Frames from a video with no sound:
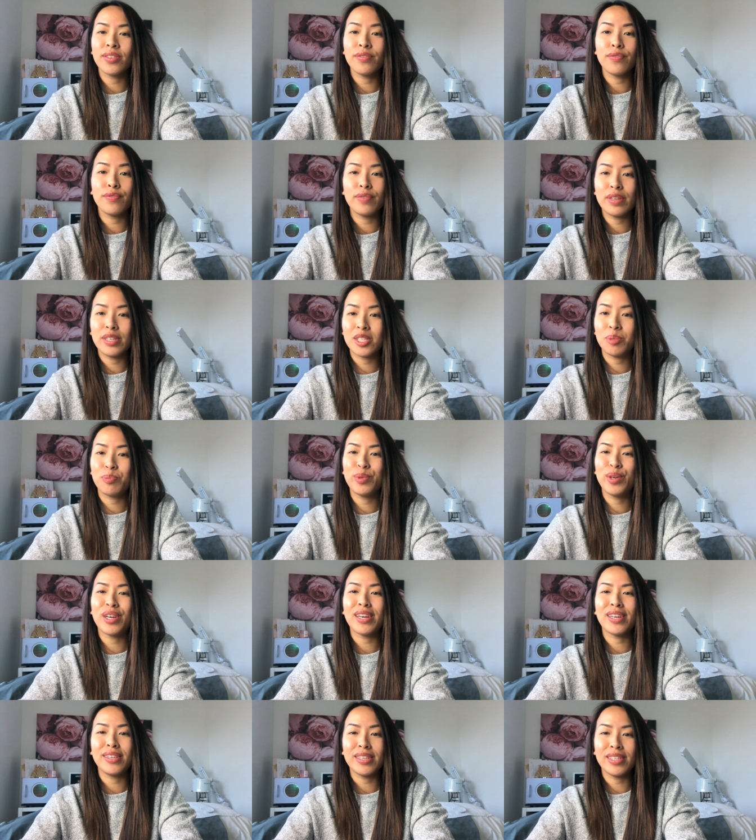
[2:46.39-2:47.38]

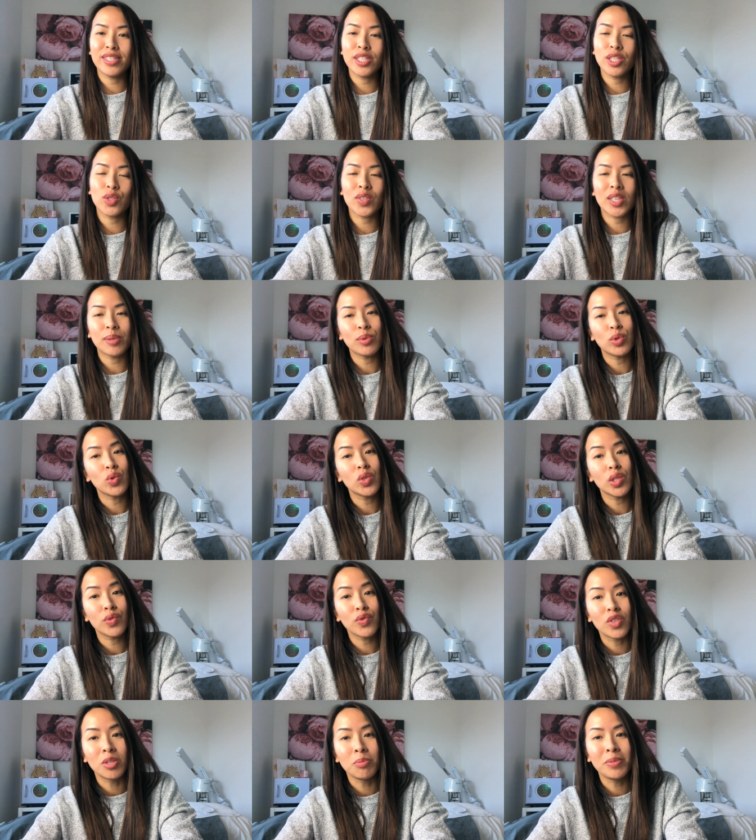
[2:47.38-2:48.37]
Facebook and Instagram to
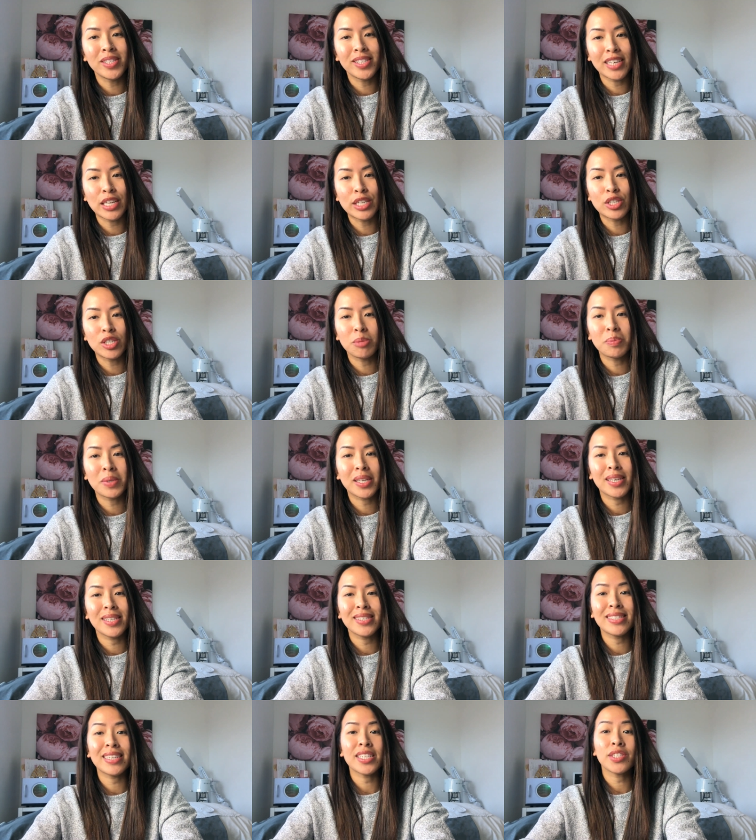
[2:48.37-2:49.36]
its full potential
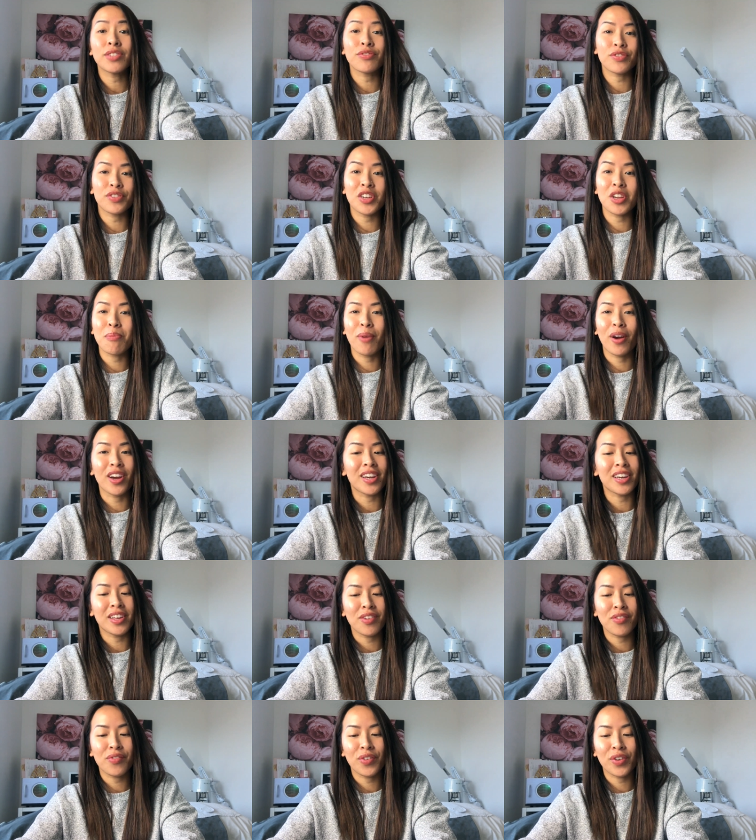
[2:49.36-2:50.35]
because that's free
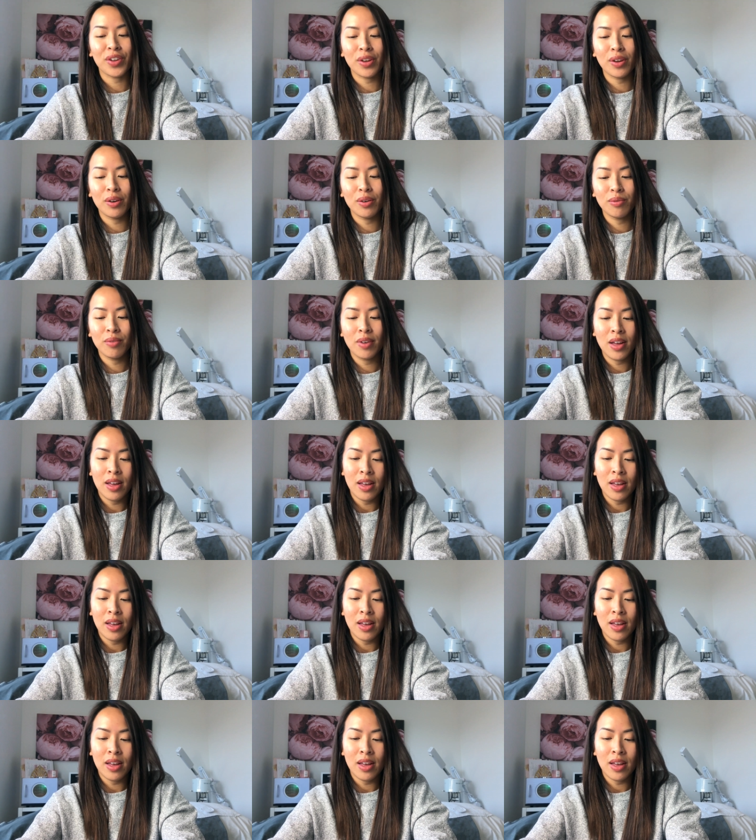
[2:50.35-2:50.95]
marketing for you.